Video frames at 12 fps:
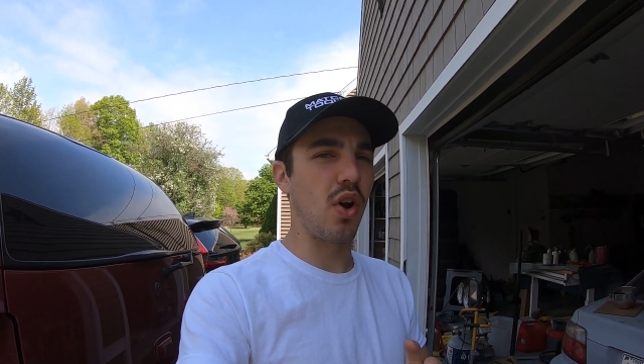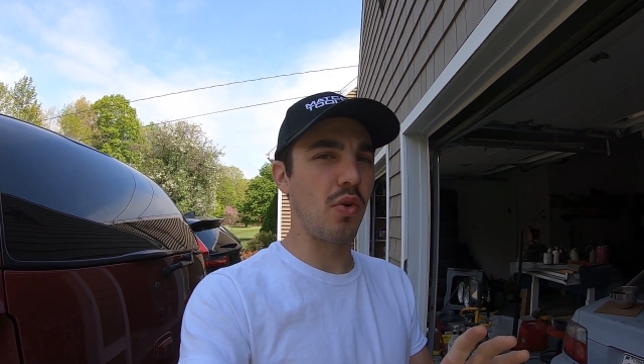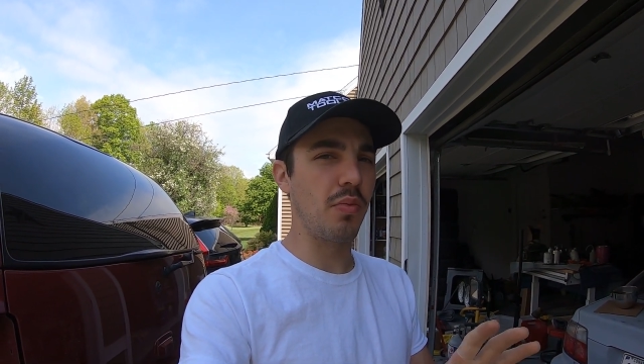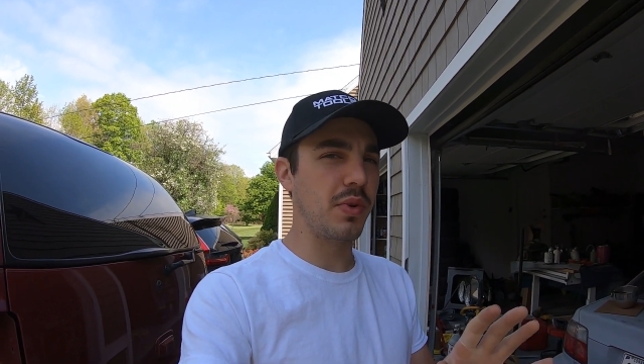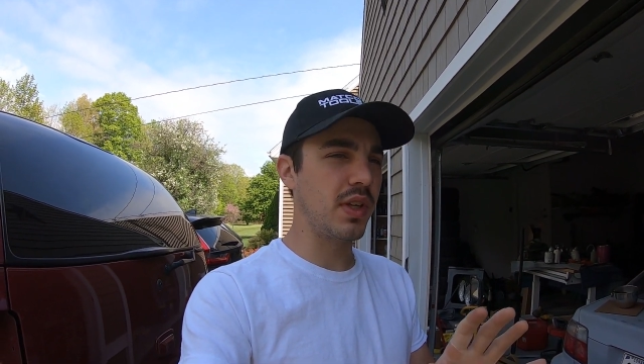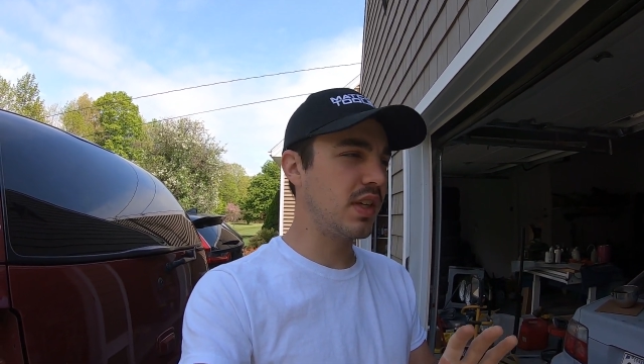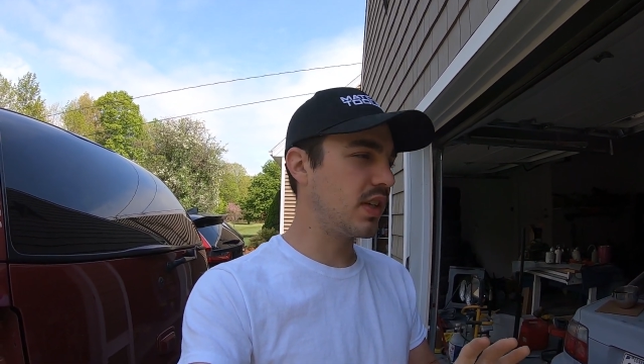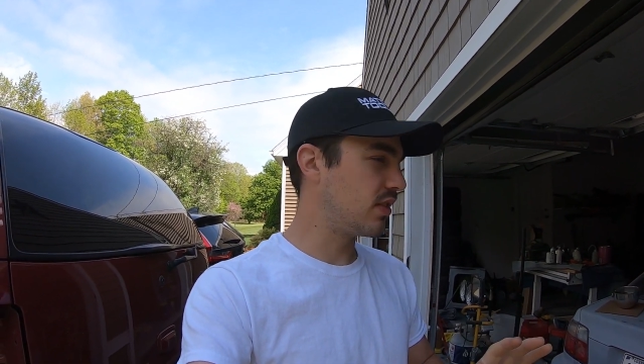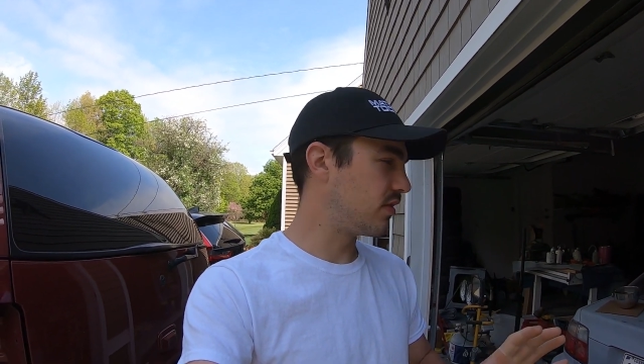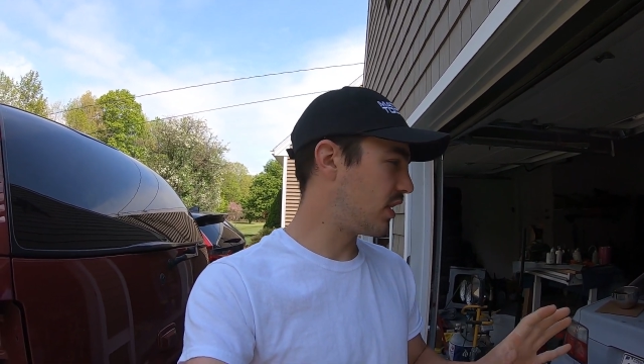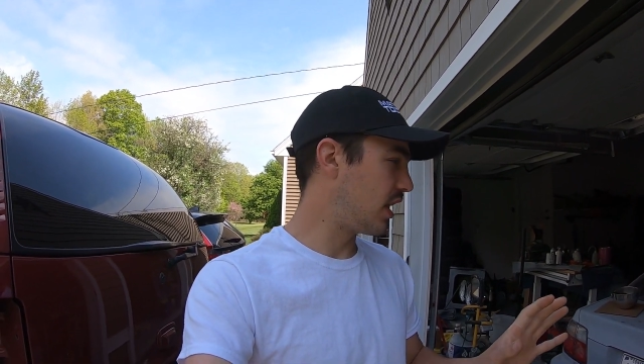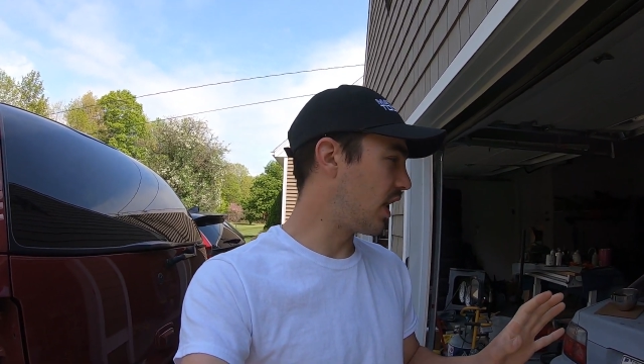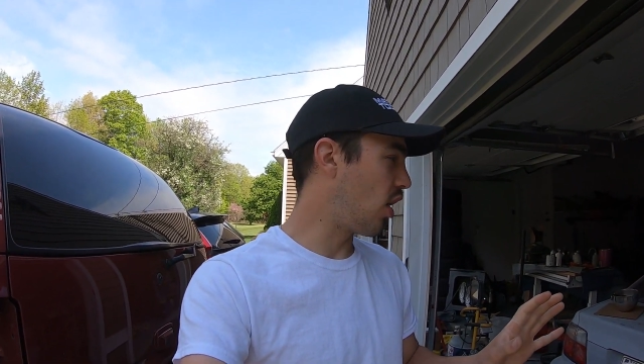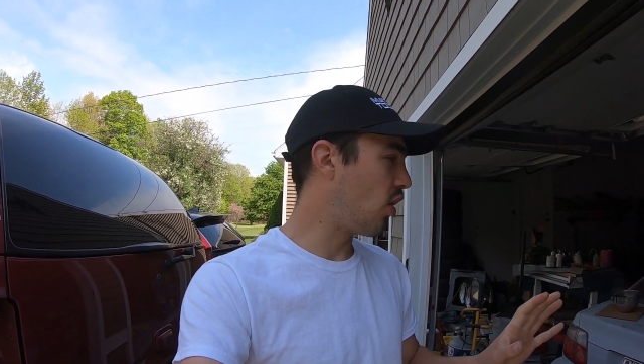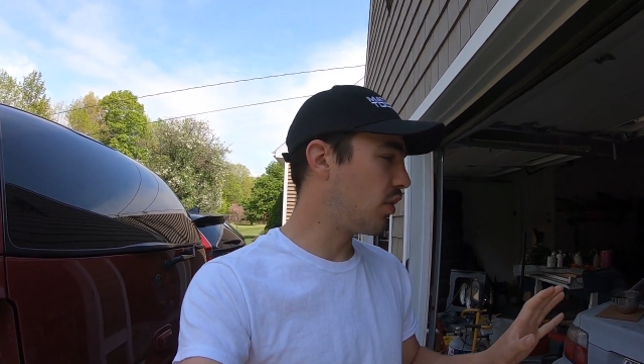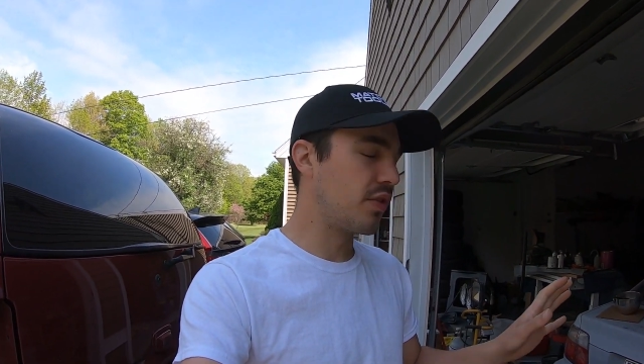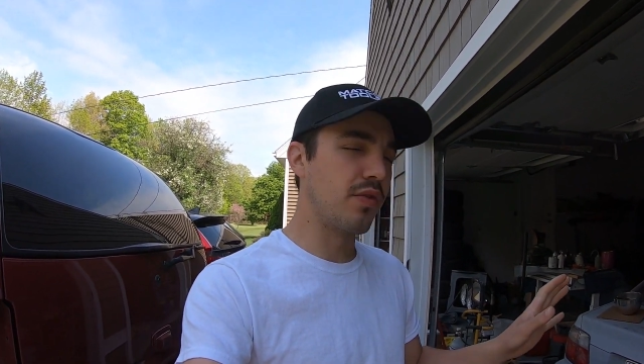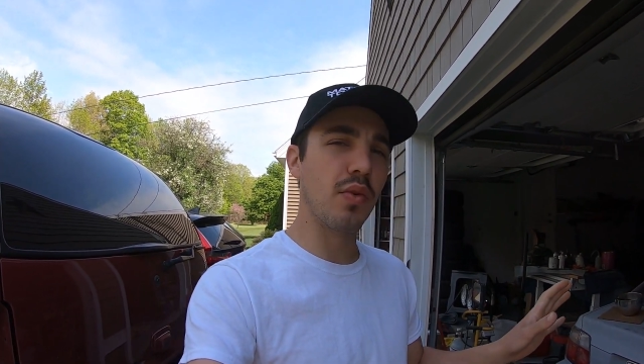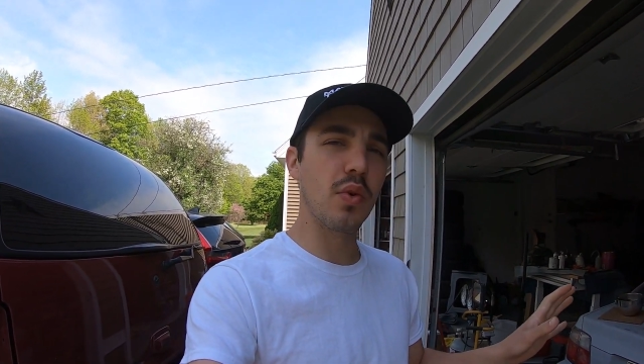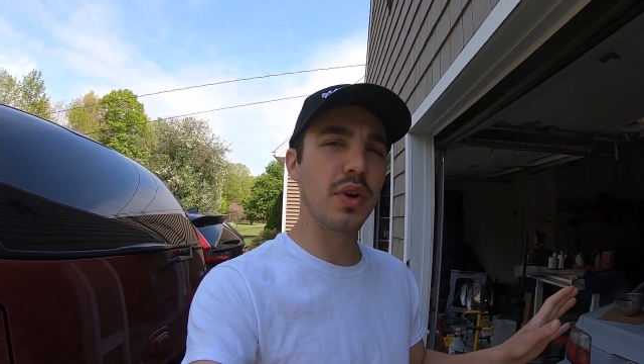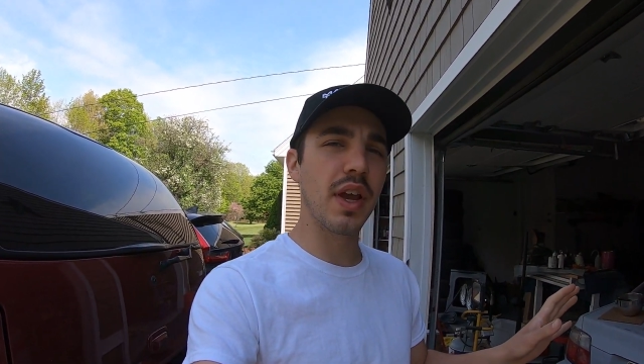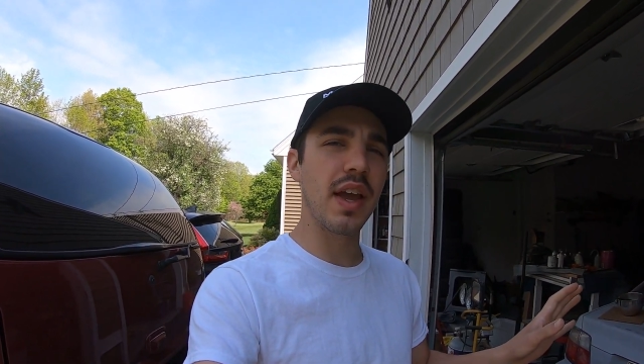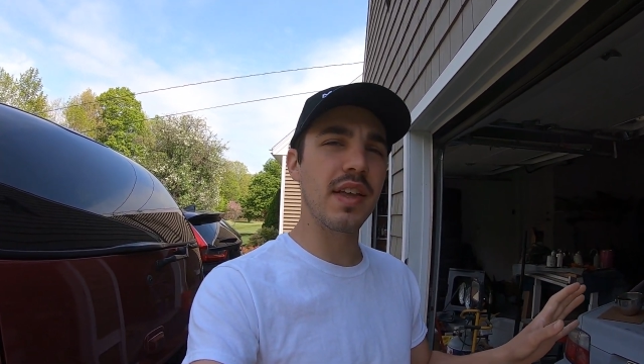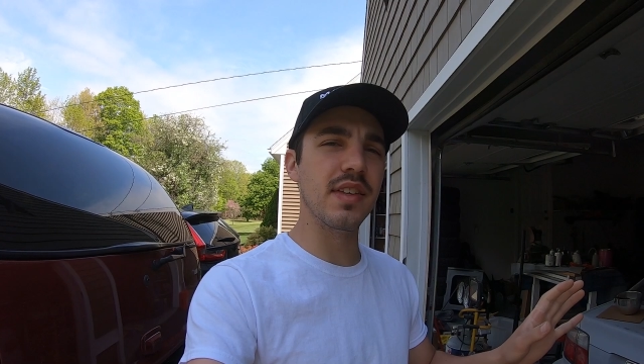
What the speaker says: I'll be all in 4K.